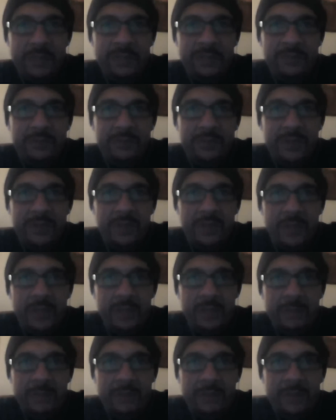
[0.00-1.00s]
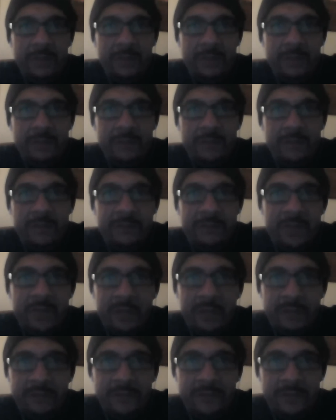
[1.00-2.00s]
good job of
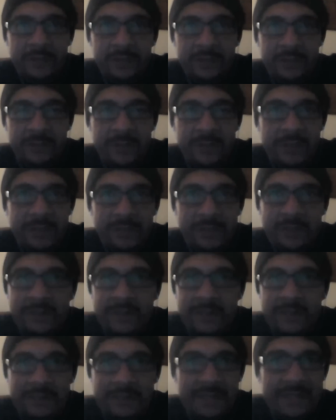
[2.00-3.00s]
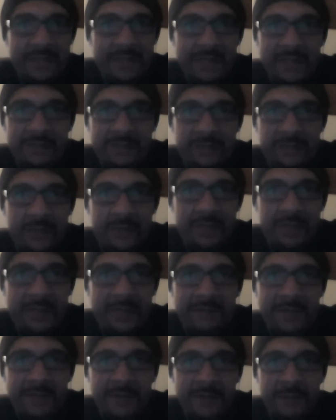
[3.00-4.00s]
coverage, but on that last
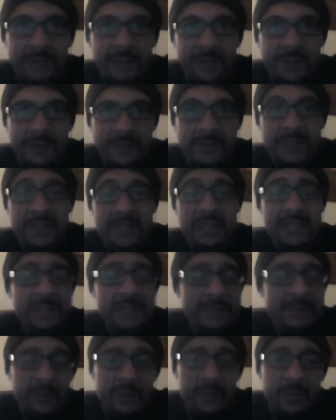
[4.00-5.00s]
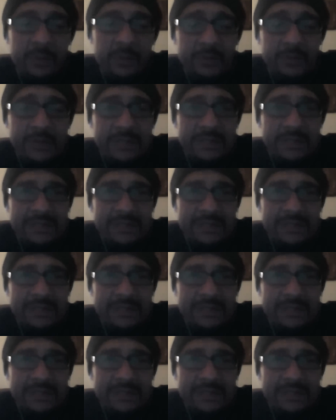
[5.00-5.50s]
drive, they were only